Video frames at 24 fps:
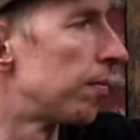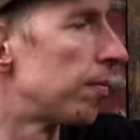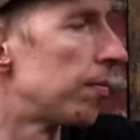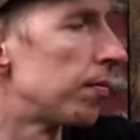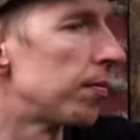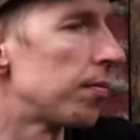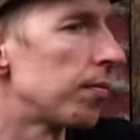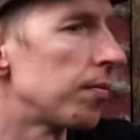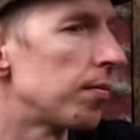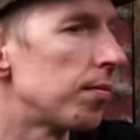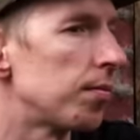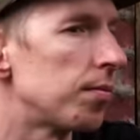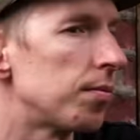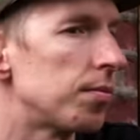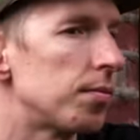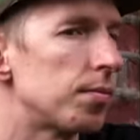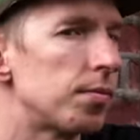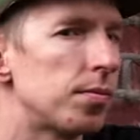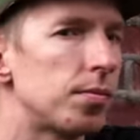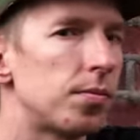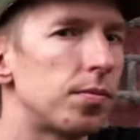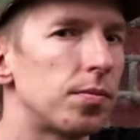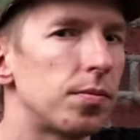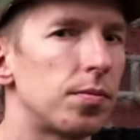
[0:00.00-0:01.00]

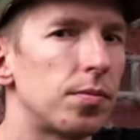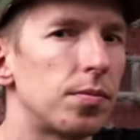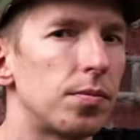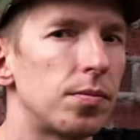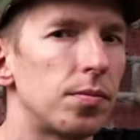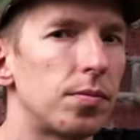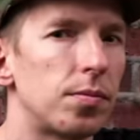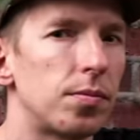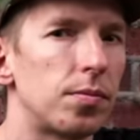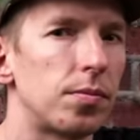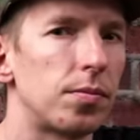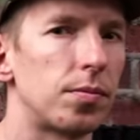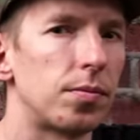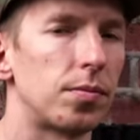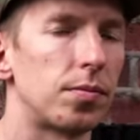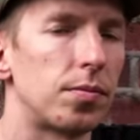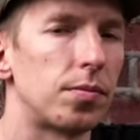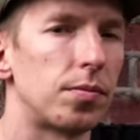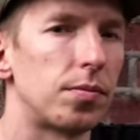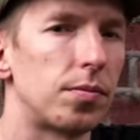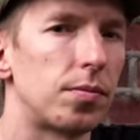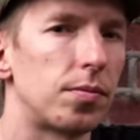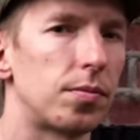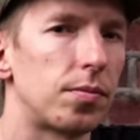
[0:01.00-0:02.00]

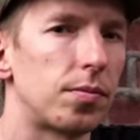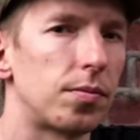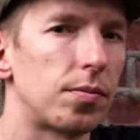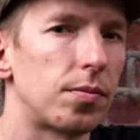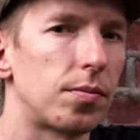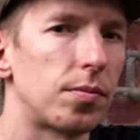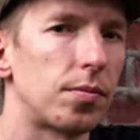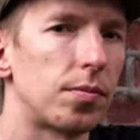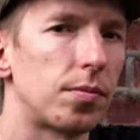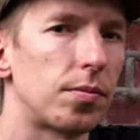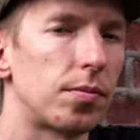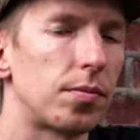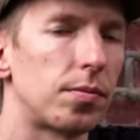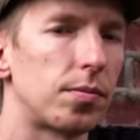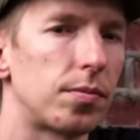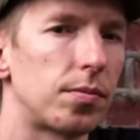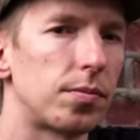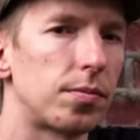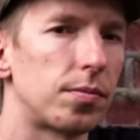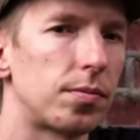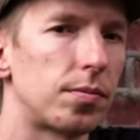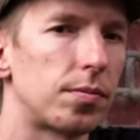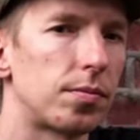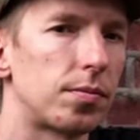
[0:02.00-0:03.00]

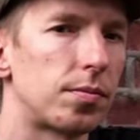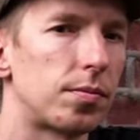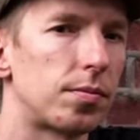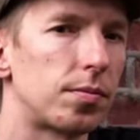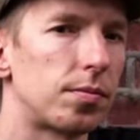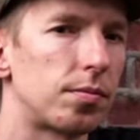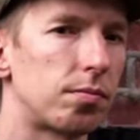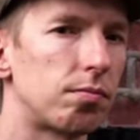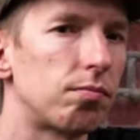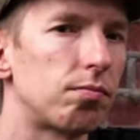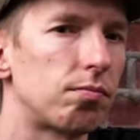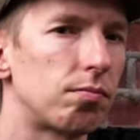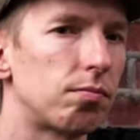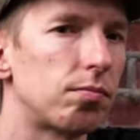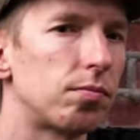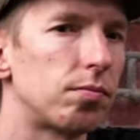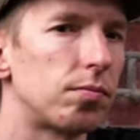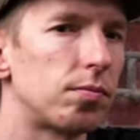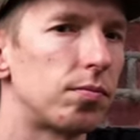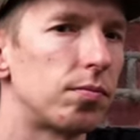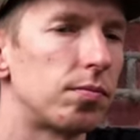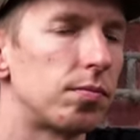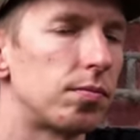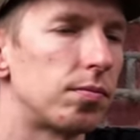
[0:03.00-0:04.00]

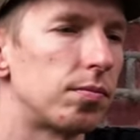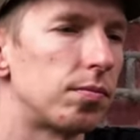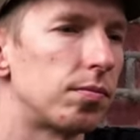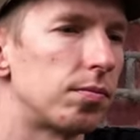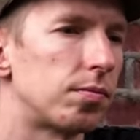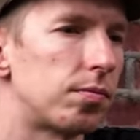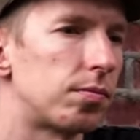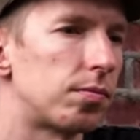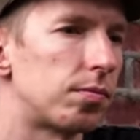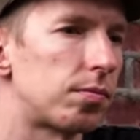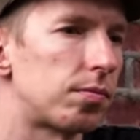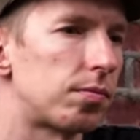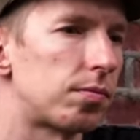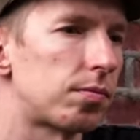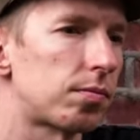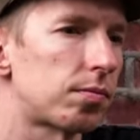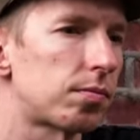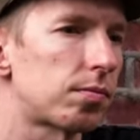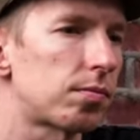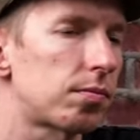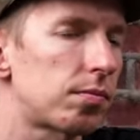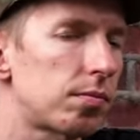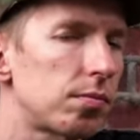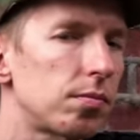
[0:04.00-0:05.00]

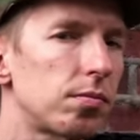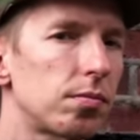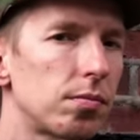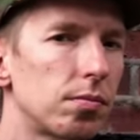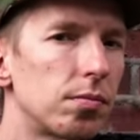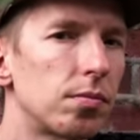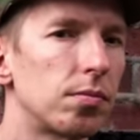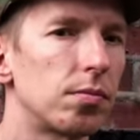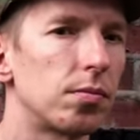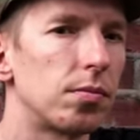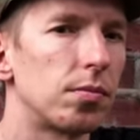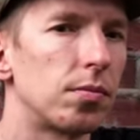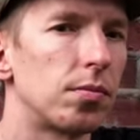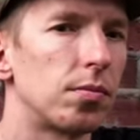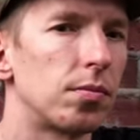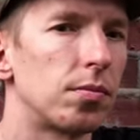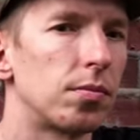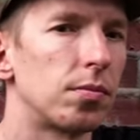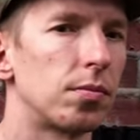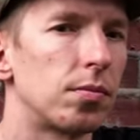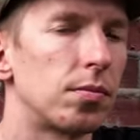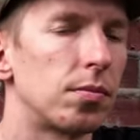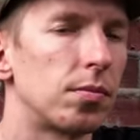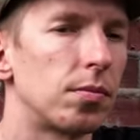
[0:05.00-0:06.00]

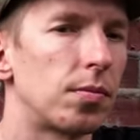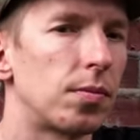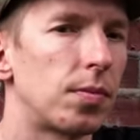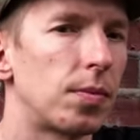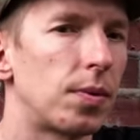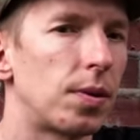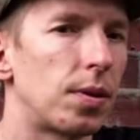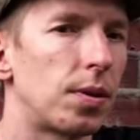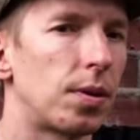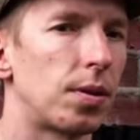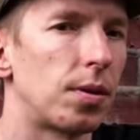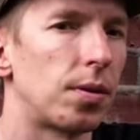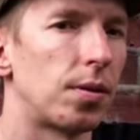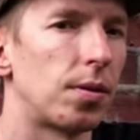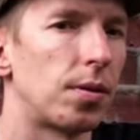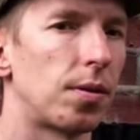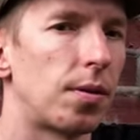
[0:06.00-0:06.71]
The person shown says nothing.